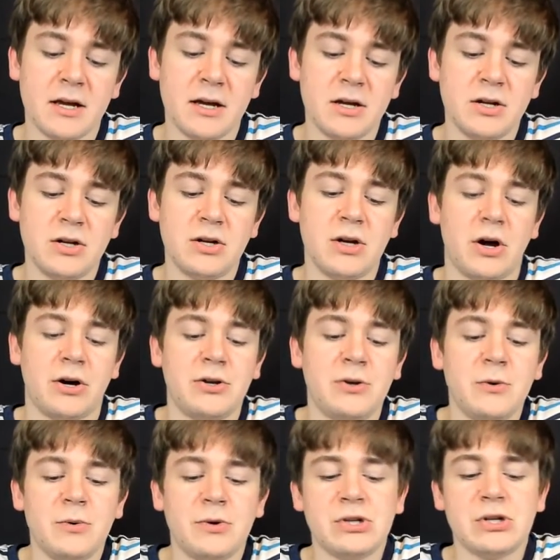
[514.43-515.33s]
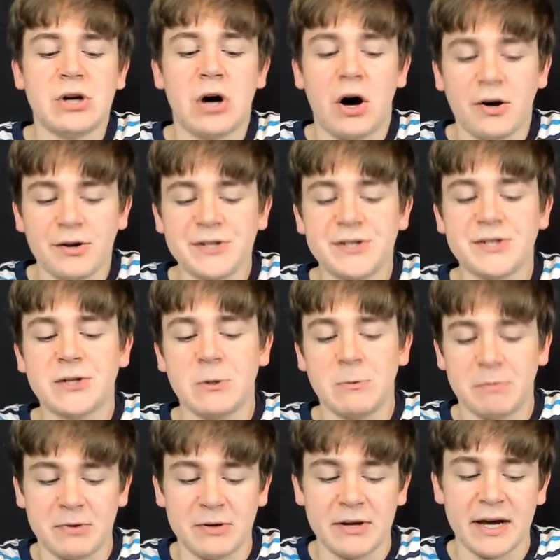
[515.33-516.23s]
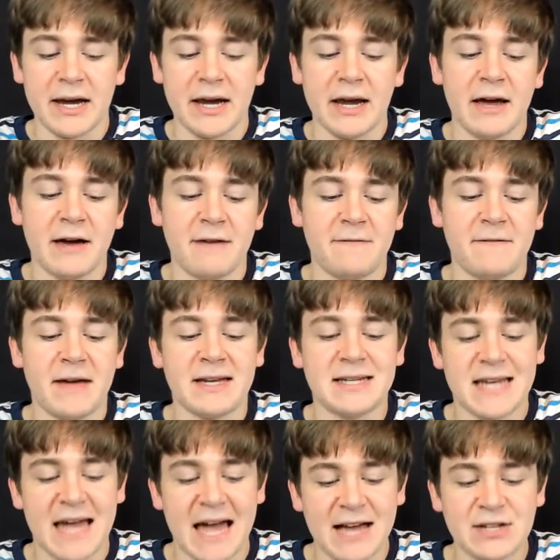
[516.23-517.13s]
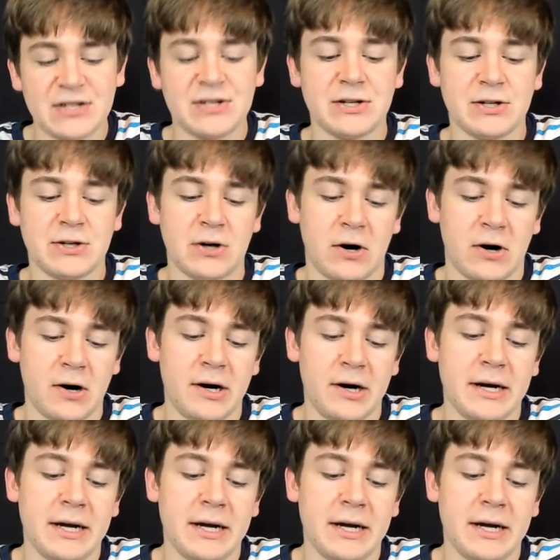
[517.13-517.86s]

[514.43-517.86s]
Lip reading: No, you also play a fantastic card